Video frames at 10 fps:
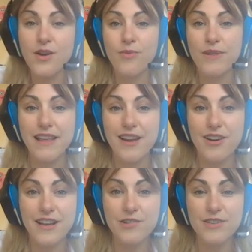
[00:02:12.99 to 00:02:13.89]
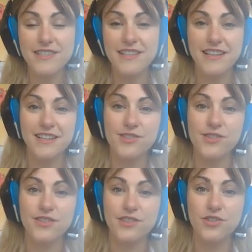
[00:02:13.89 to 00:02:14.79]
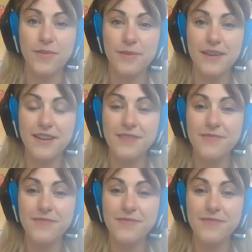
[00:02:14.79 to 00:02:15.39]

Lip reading: when they are interested in a certain topic.